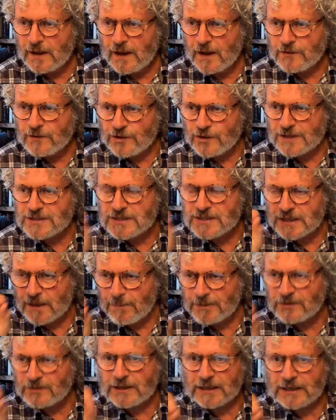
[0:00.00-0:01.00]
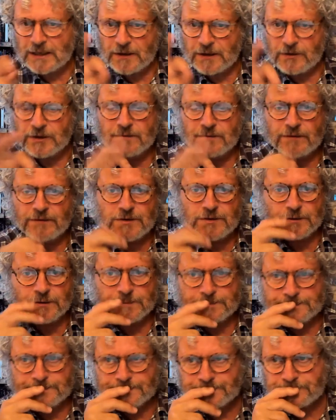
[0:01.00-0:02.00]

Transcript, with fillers: addressing a particular individual